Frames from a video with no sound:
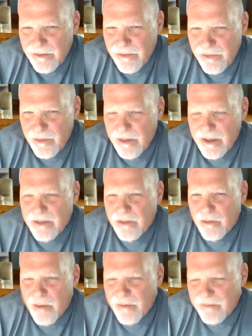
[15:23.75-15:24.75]
the
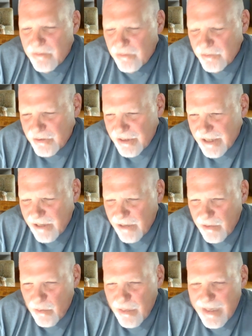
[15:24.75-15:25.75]

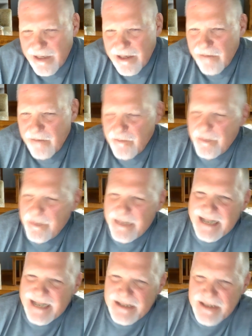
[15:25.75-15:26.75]
revolutionary wing of it, but
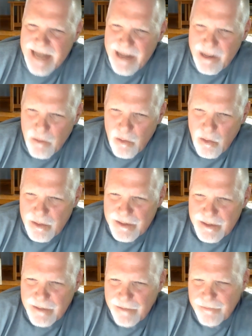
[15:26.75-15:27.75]
that's not all
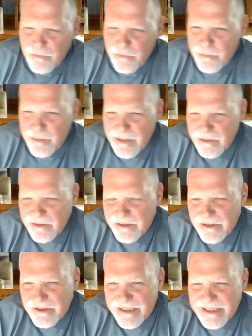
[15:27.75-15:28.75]
done through
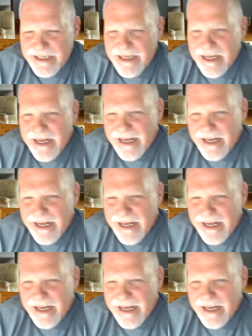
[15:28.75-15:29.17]
militancy,